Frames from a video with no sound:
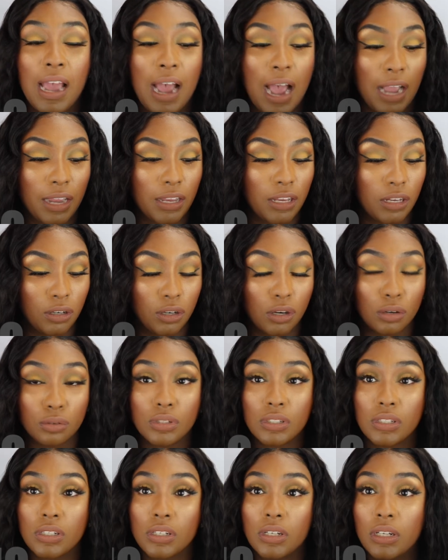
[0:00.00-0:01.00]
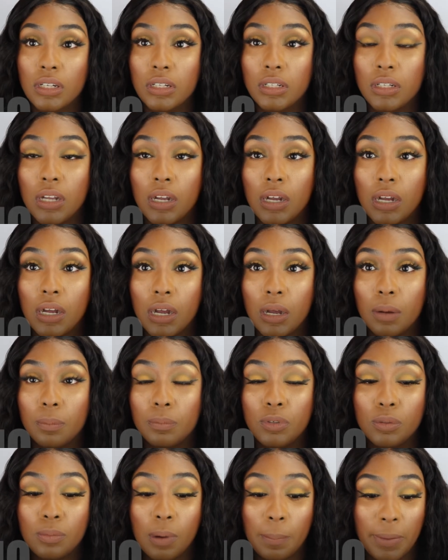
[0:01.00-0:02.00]
I can go to the
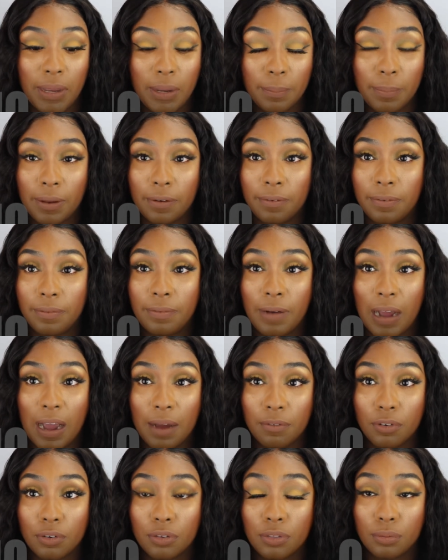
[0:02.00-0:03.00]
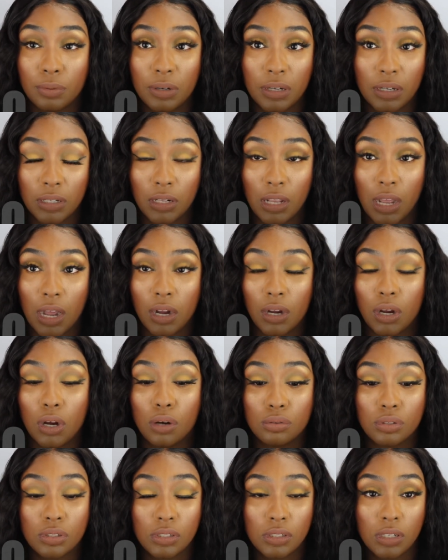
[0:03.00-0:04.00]
club, do my makeup at 5 or 3 o'clock,
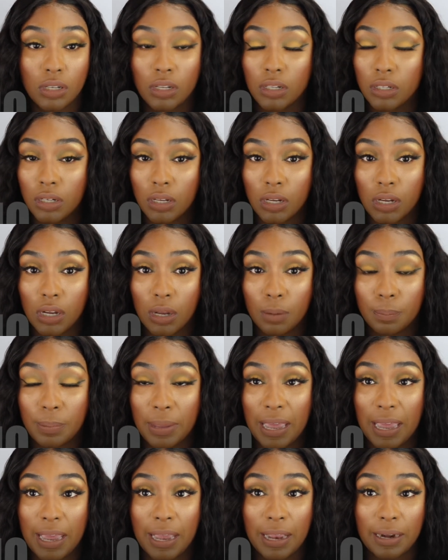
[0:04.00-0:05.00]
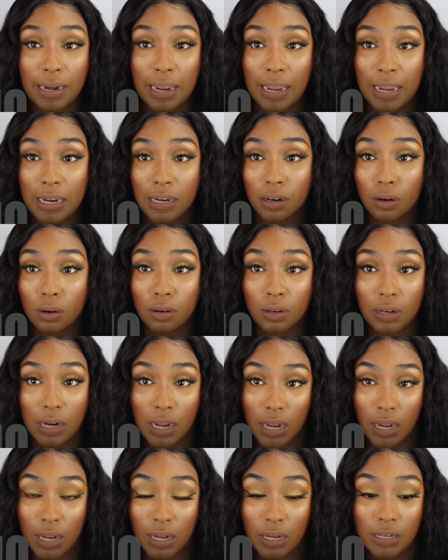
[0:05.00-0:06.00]
go to the club at 8 or
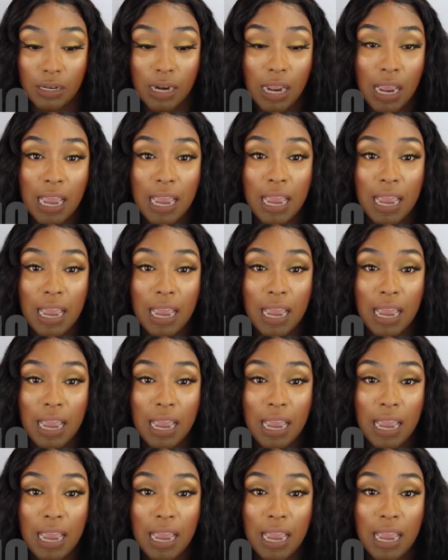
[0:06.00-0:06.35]
9,